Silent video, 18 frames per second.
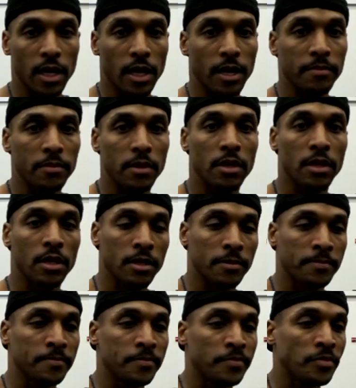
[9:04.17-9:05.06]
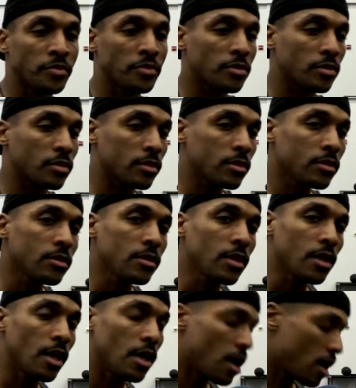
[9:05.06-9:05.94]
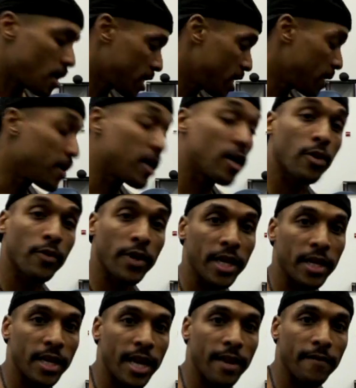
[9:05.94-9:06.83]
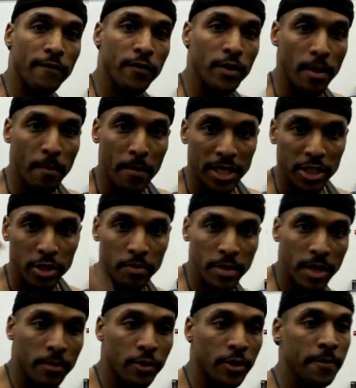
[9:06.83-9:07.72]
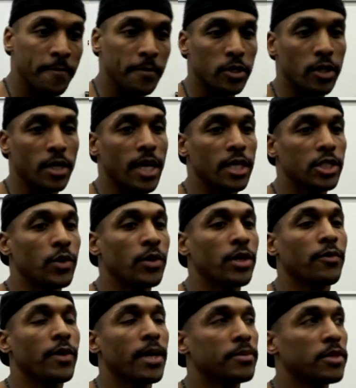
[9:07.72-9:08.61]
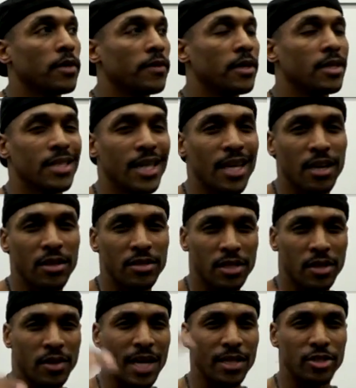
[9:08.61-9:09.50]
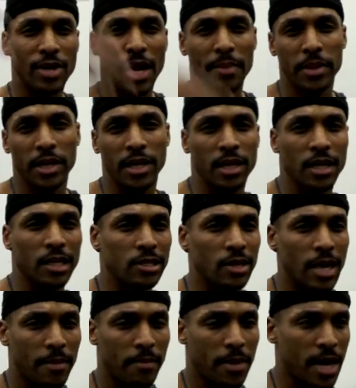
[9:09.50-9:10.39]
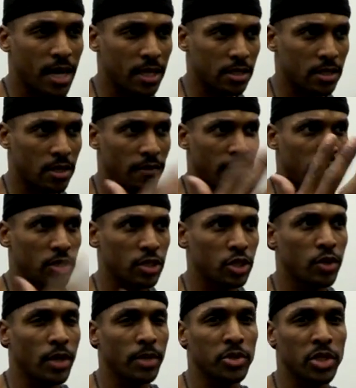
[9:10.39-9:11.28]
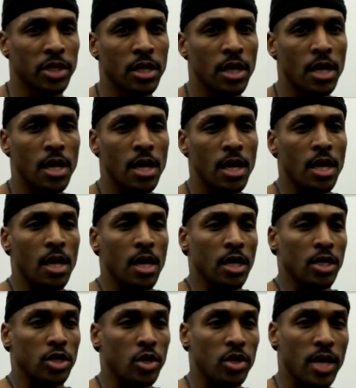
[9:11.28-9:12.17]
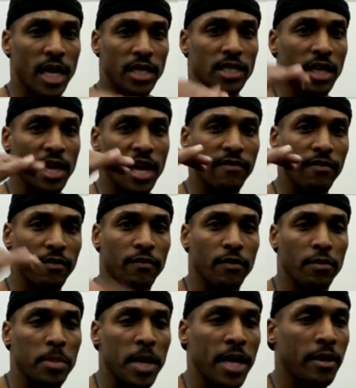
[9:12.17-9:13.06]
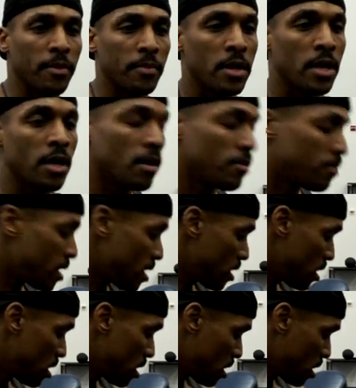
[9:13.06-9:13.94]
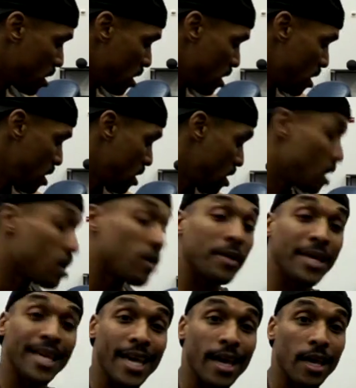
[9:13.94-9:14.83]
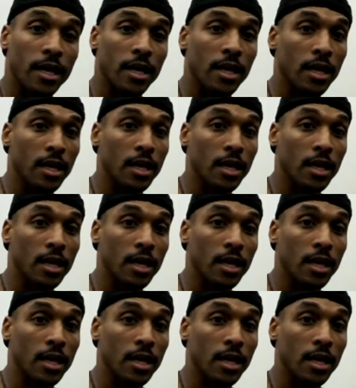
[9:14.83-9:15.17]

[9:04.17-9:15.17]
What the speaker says: again. I'll keep iterating that for the muscle memory. So you got 20 reps of these, and also I'll drop it in the drop box or the description, so you actually have it verbatim. But we got